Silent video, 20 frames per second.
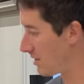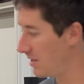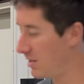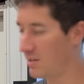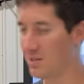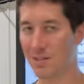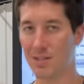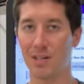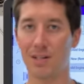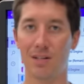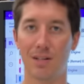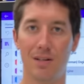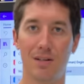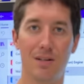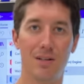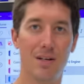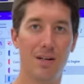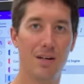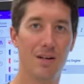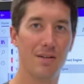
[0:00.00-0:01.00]
it, and send it.
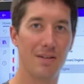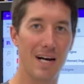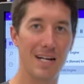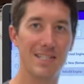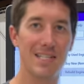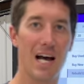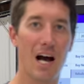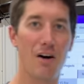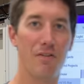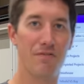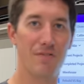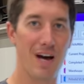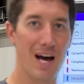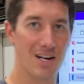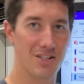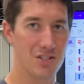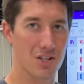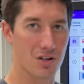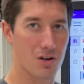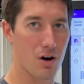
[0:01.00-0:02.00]
That's how
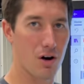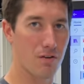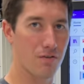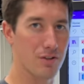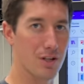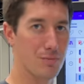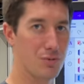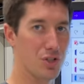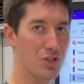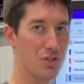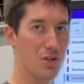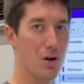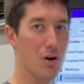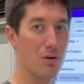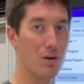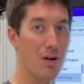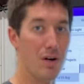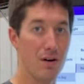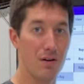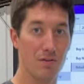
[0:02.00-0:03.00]
fast a car flip should go
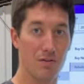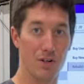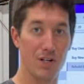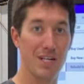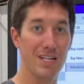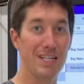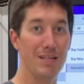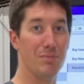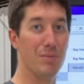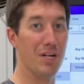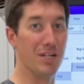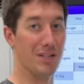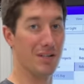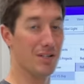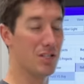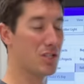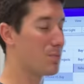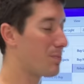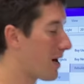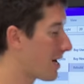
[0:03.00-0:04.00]
for anybody,
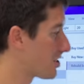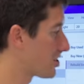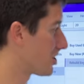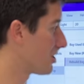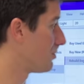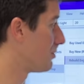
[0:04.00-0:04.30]
especially